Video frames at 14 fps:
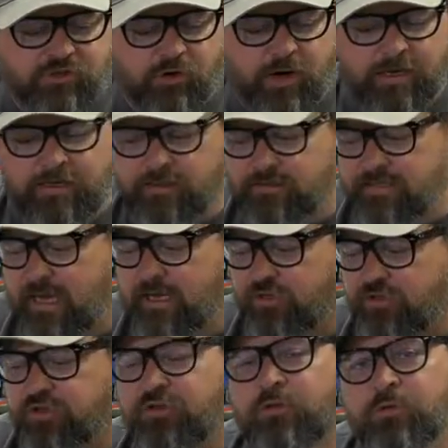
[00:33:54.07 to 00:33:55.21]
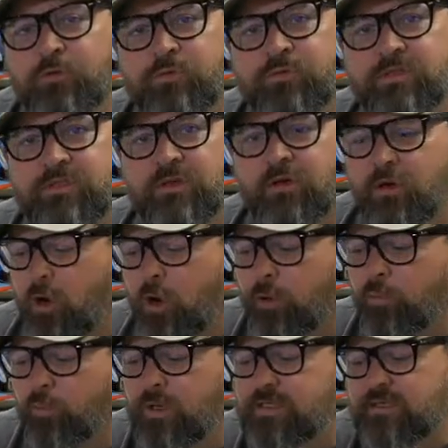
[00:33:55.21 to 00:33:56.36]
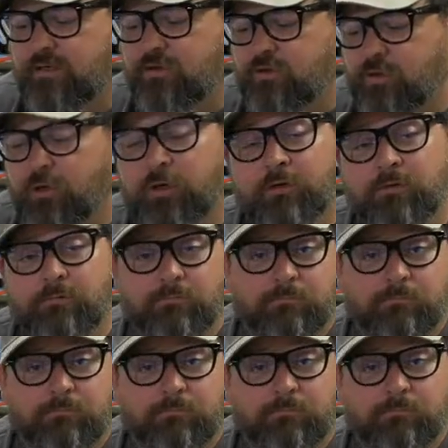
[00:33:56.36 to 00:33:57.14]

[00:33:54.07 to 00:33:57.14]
trying to take cues on what's a good